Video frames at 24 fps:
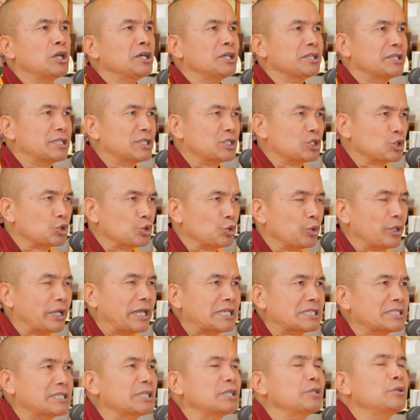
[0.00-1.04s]
This is known
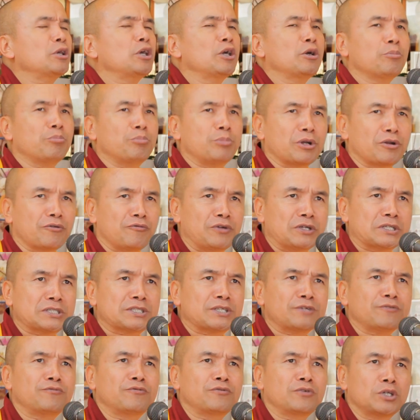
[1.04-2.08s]
as the
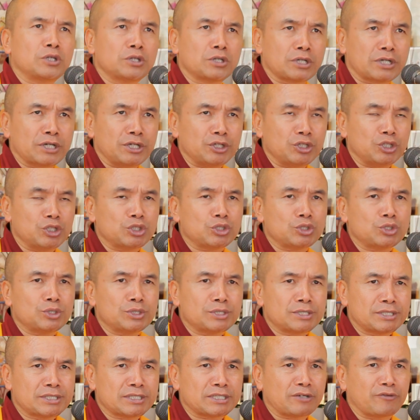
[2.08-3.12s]
pervasive condition
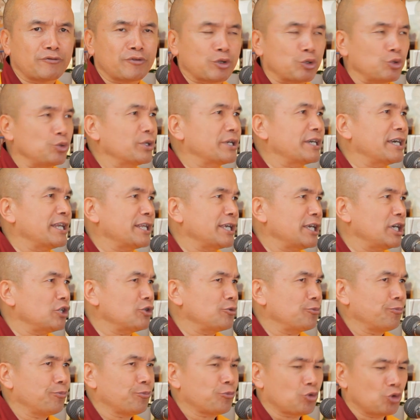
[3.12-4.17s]
suffering. You getting it?
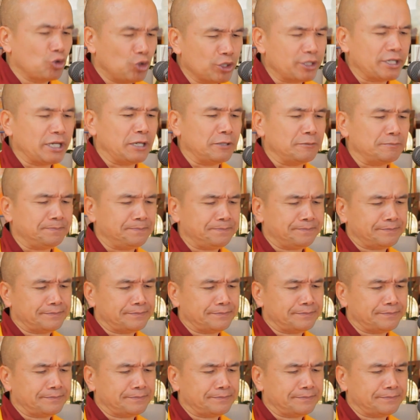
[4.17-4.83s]
Okay.